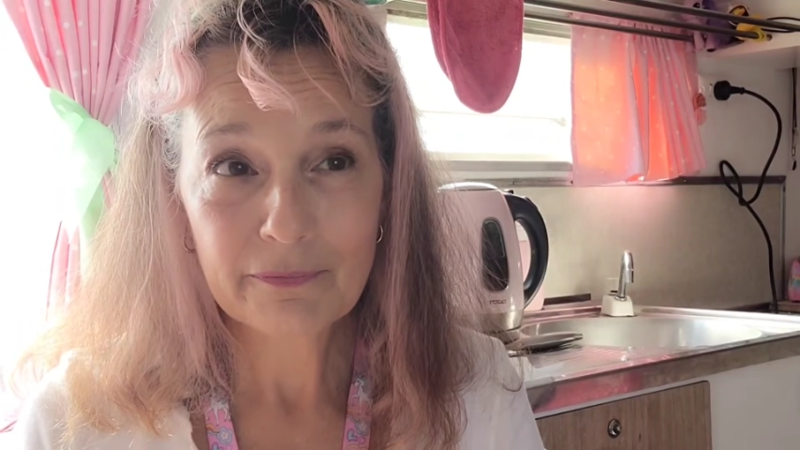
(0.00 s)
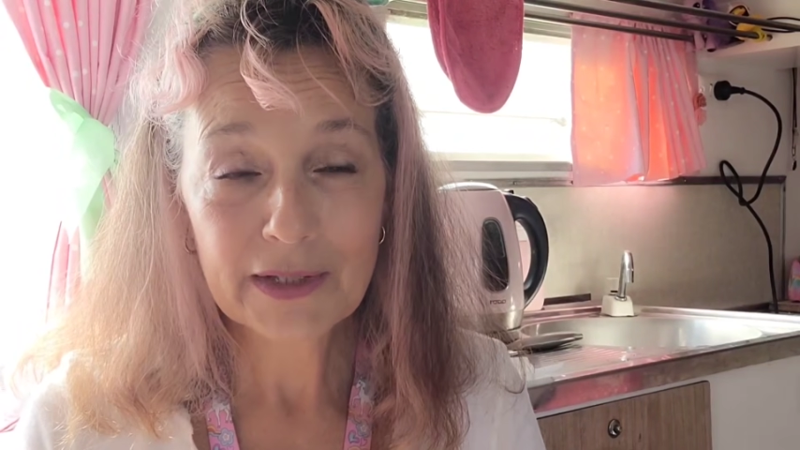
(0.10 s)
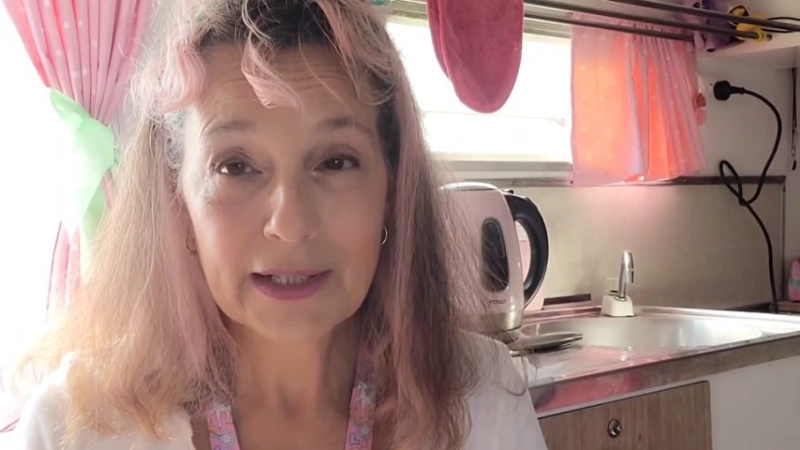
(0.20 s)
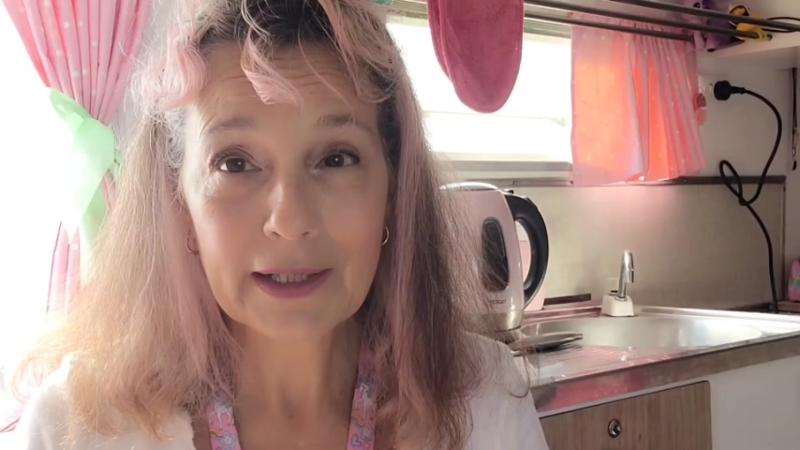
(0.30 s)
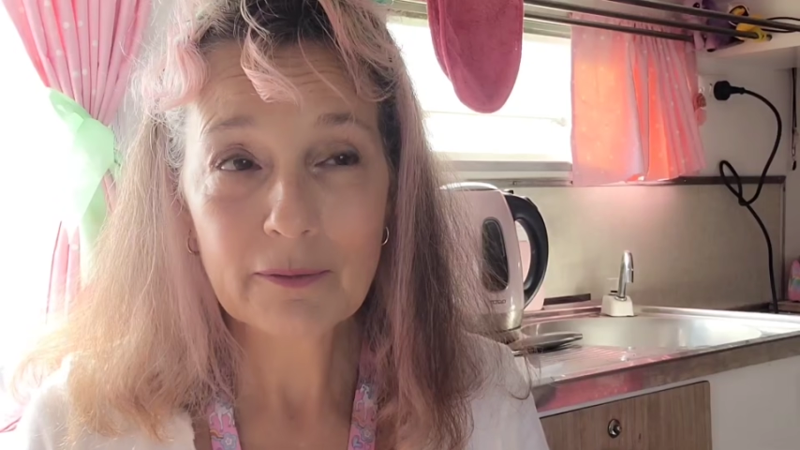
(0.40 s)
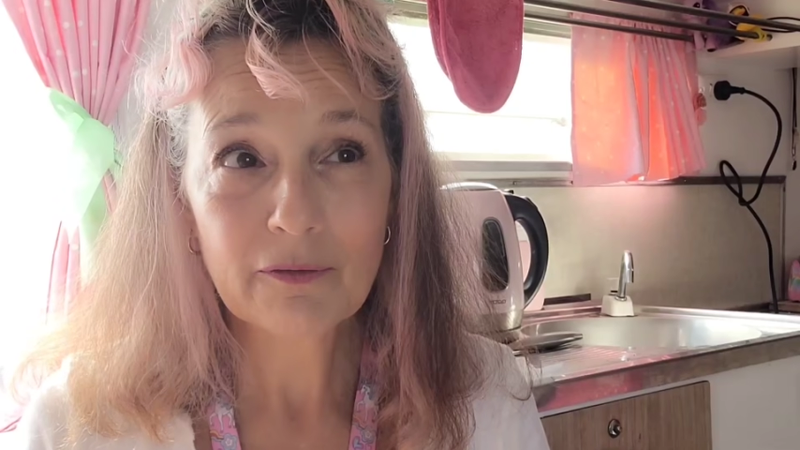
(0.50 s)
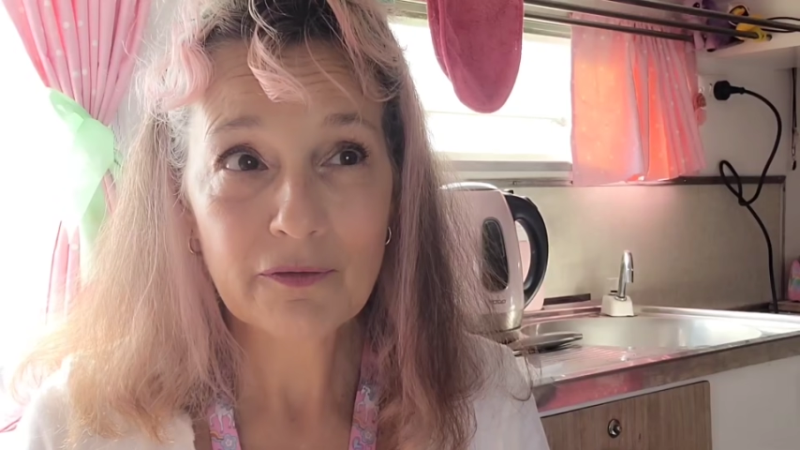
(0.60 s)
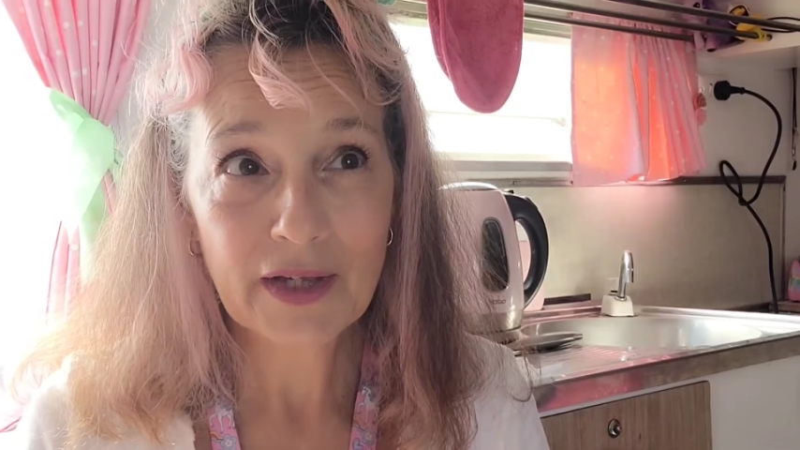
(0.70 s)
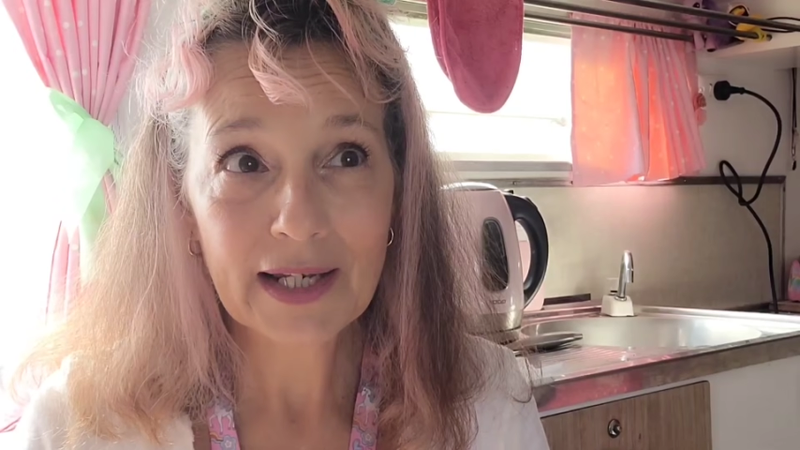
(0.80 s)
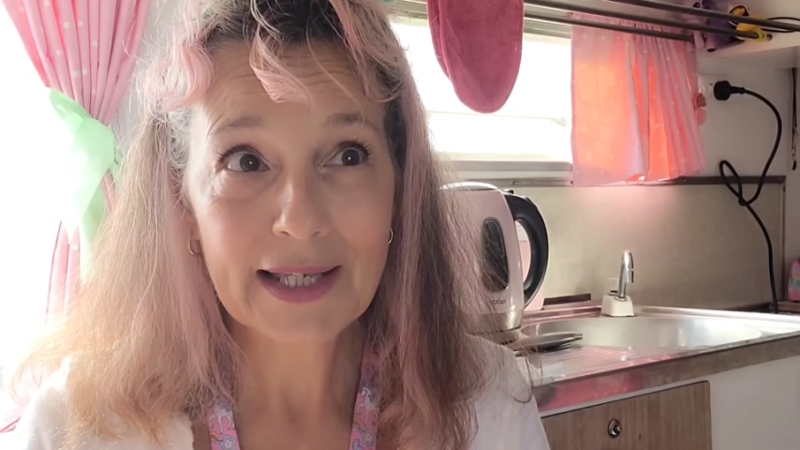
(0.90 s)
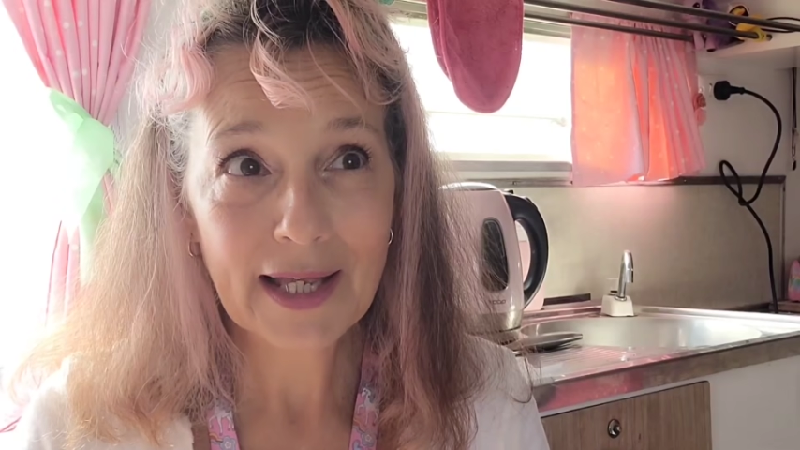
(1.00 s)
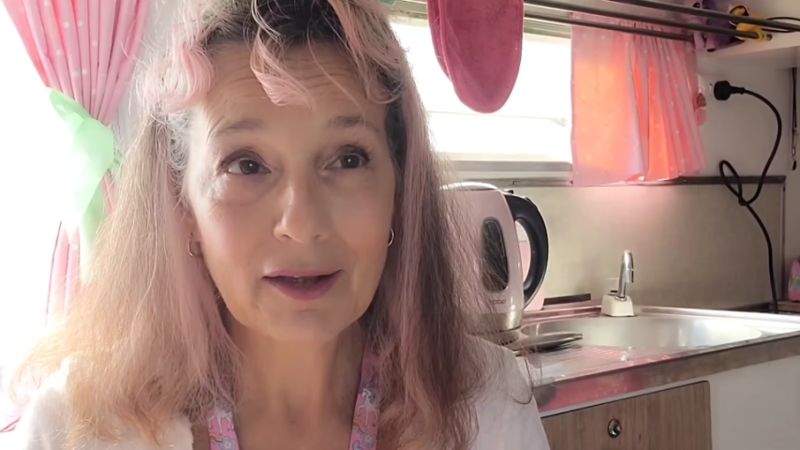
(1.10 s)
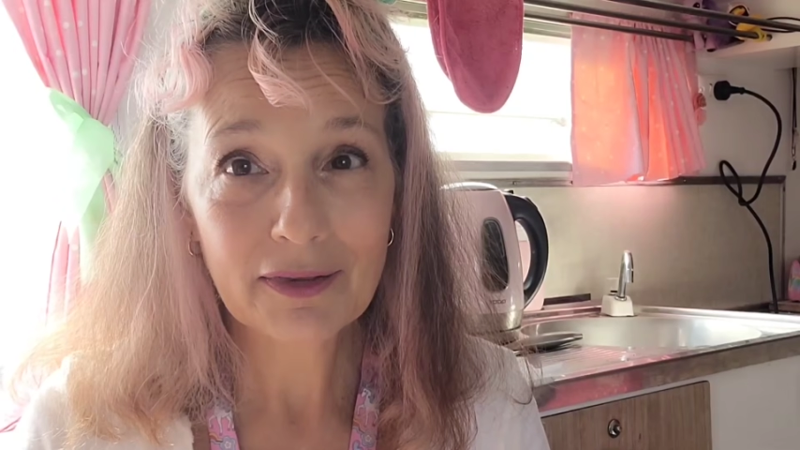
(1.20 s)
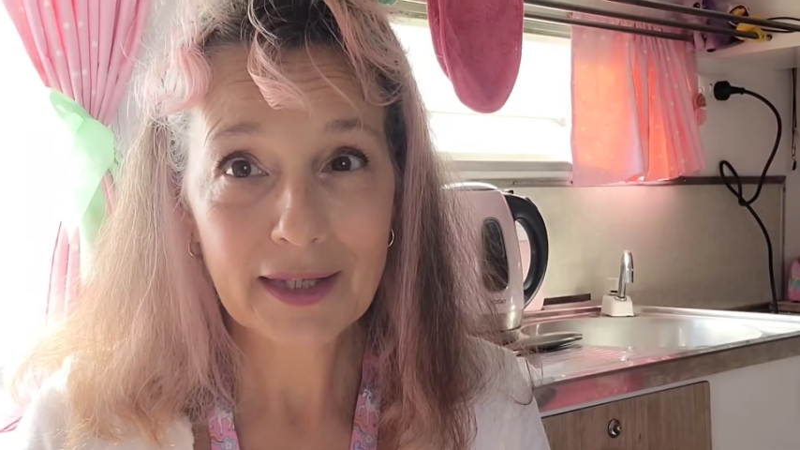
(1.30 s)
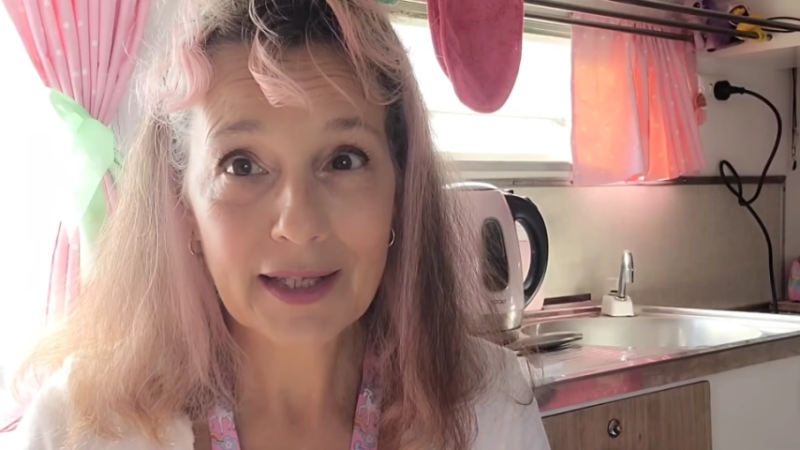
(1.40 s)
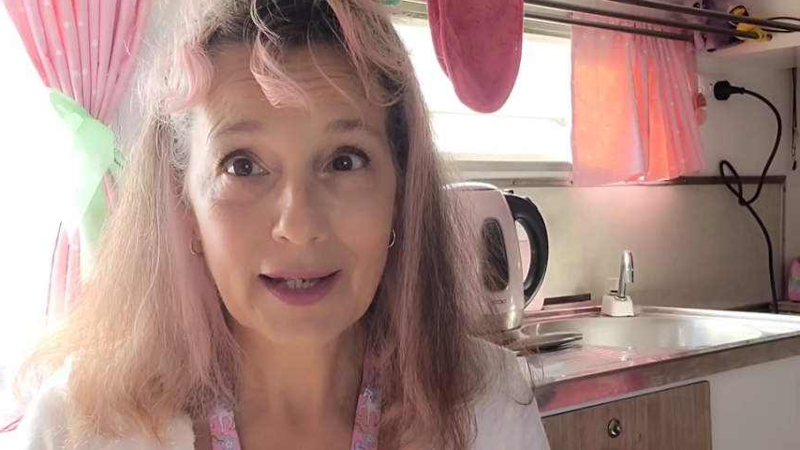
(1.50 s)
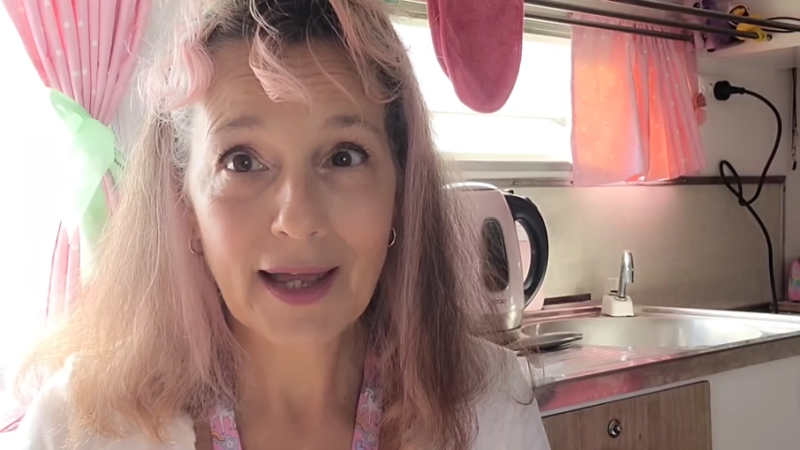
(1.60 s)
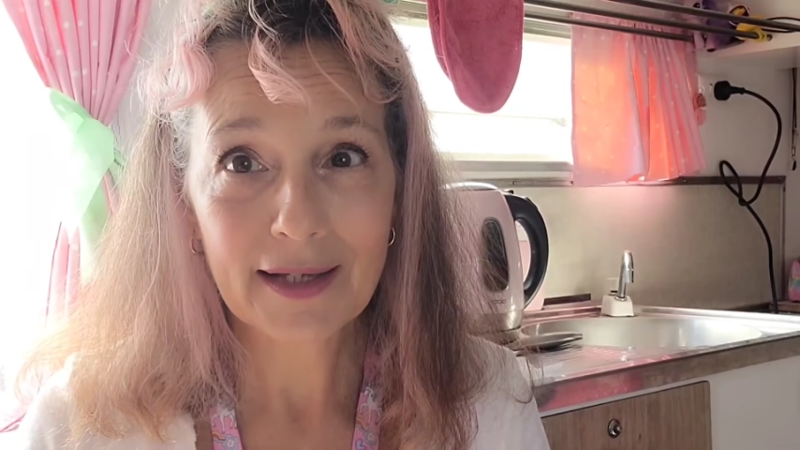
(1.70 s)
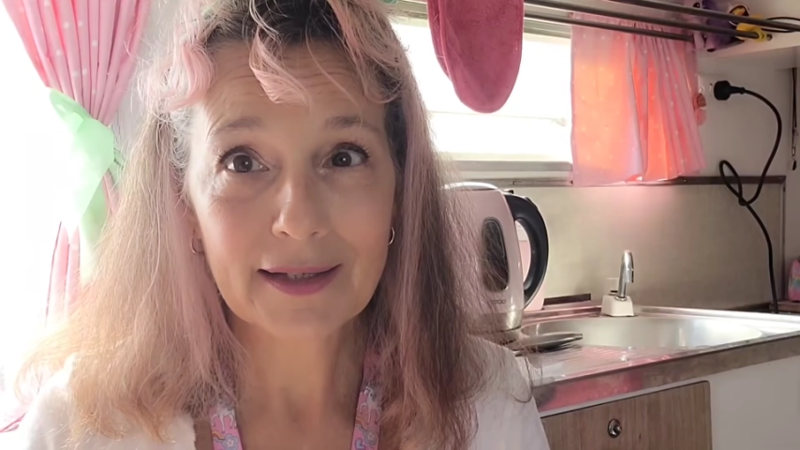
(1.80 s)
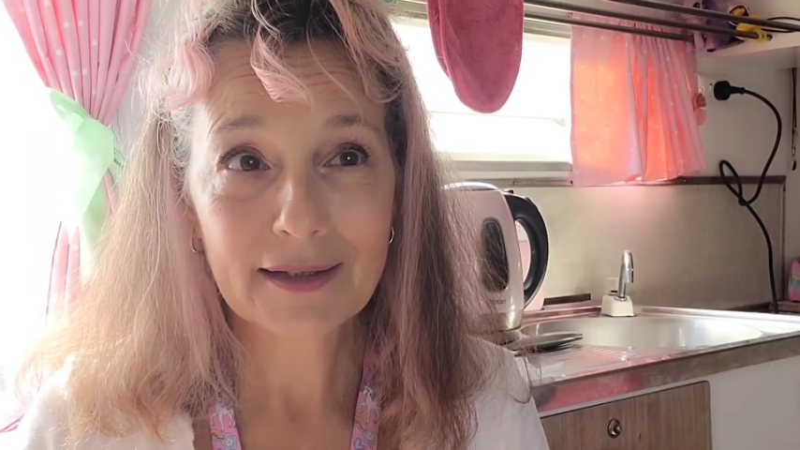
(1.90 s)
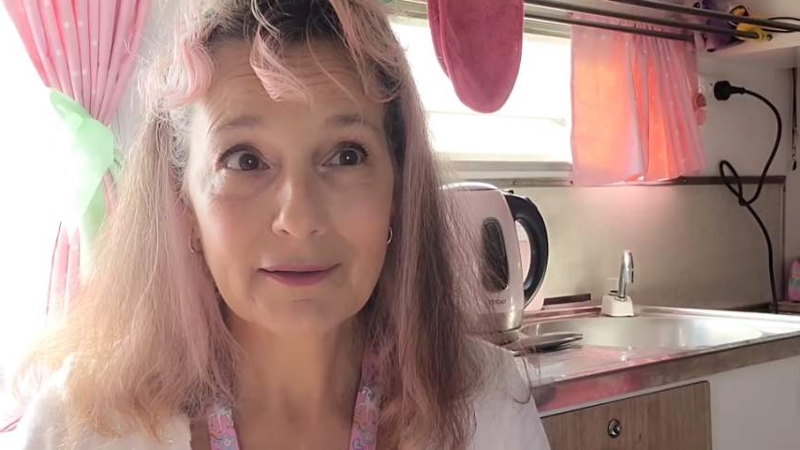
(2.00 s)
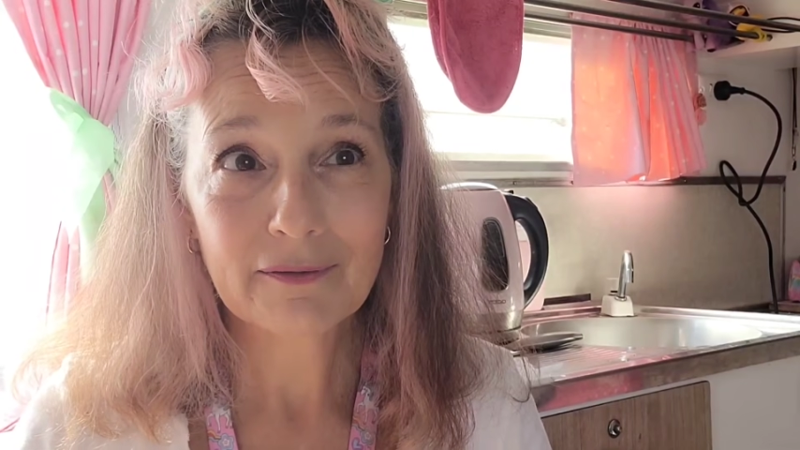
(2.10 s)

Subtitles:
feeling fairly healthy, like